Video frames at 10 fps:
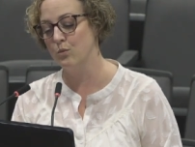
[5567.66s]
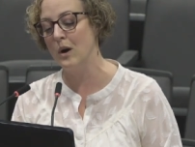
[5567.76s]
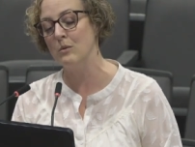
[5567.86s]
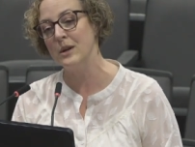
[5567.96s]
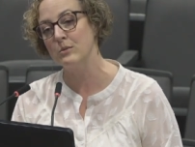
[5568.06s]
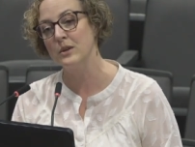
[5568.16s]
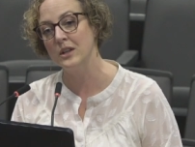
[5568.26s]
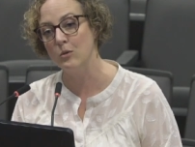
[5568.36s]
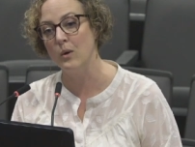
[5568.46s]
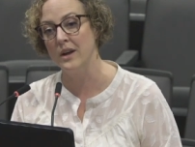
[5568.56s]
what we
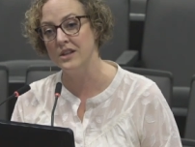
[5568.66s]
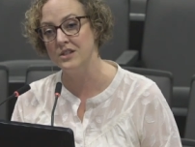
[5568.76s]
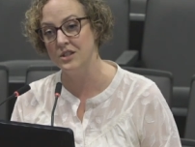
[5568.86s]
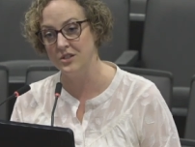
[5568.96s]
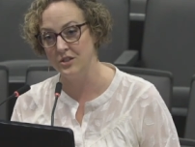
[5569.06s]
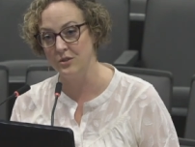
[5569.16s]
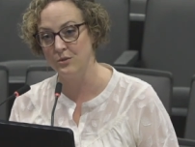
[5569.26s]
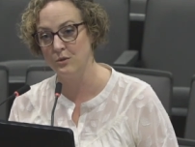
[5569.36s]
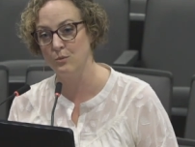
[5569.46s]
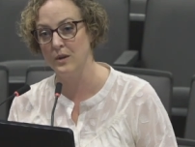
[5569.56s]
really wanted to
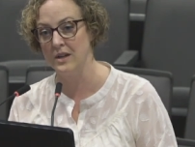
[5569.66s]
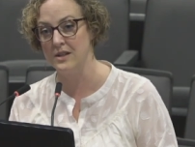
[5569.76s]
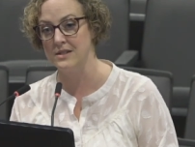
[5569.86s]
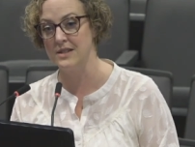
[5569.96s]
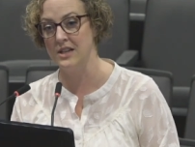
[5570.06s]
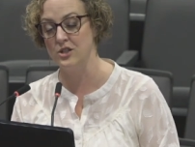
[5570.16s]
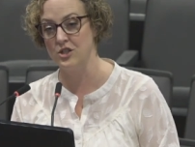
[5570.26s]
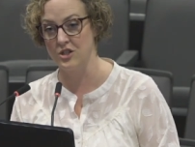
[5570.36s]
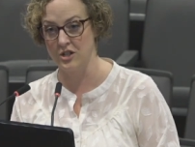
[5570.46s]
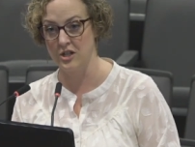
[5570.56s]
do was
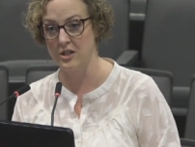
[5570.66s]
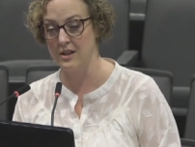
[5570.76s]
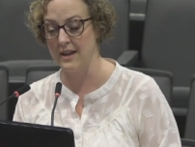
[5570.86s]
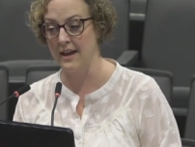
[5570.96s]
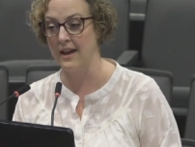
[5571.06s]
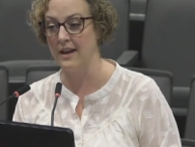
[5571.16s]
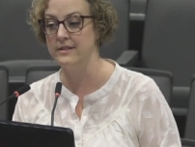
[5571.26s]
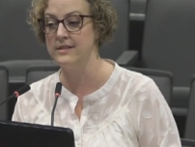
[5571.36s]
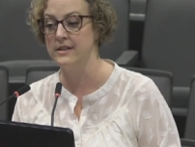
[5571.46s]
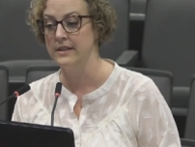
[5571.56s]
ensure that